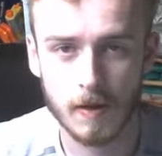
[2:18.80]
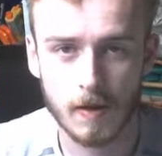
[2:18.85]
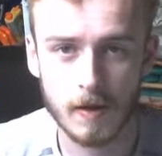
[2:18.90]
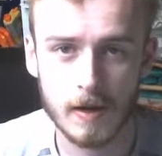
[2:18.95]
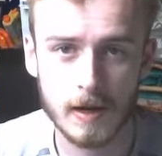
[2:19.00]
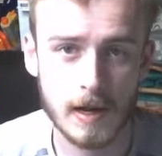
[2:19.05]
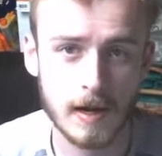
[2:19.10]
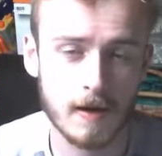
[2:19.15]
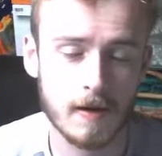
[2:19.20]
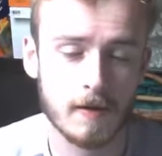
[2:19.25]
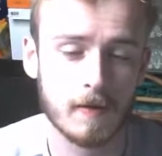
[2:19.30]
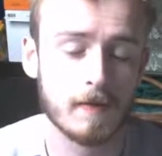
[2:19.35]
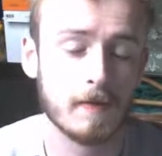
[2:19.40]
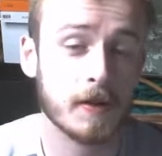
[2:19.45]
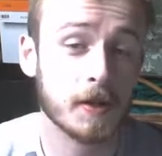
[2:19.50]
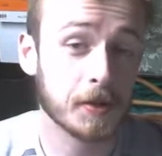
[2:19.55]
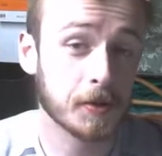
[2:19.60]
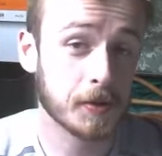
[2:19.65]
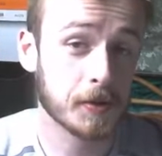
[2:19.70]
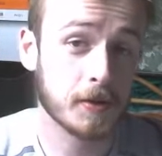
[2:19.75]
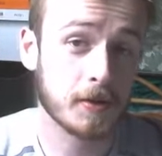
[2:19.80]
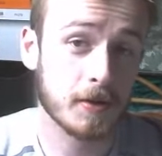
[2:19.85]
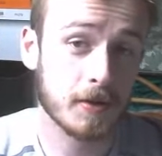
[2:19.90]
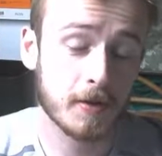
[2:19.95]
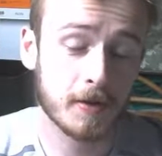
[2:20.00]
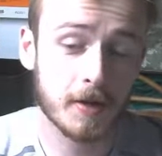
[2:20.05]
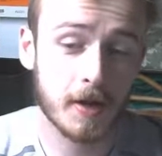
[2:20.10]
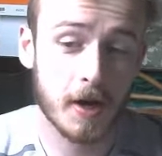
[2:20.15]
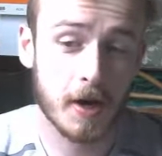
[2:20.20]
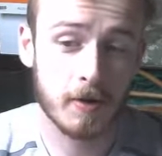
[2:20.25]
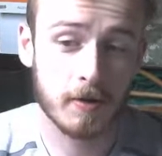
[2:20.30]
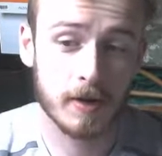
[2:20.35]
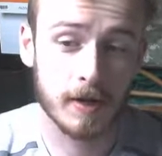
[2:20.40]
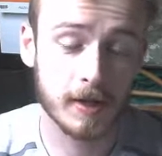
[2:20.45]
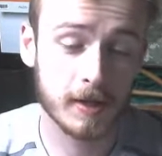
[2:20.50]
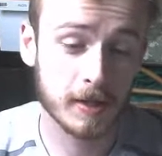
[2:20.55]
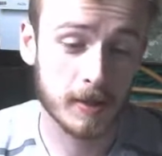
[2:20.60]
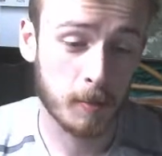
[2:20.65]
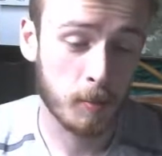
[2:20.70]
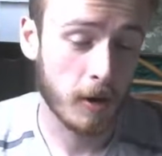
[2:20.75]
Now, Visual Studio
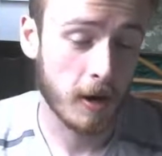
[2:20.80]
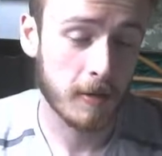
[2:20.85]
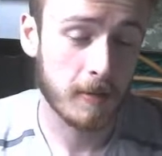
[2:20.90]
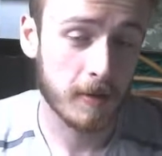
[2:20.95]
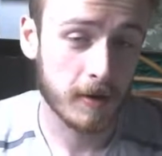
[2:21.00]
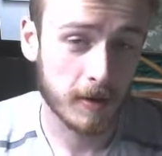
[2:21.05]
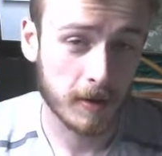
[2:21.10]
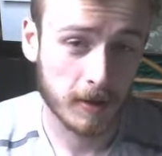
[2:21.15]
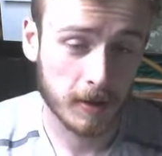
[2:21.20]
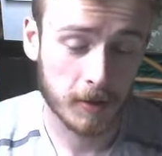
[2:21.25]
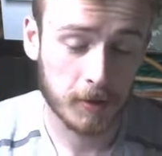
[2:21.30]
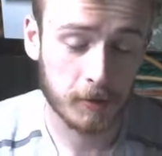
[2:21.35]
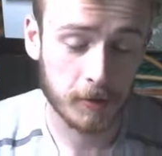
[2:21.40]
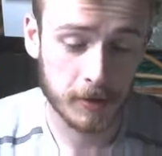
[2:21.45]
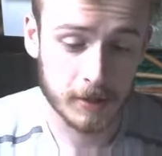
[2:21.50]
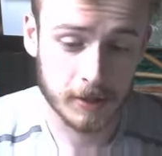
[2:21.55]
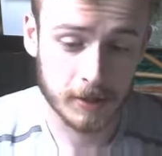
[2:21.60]
is the primary language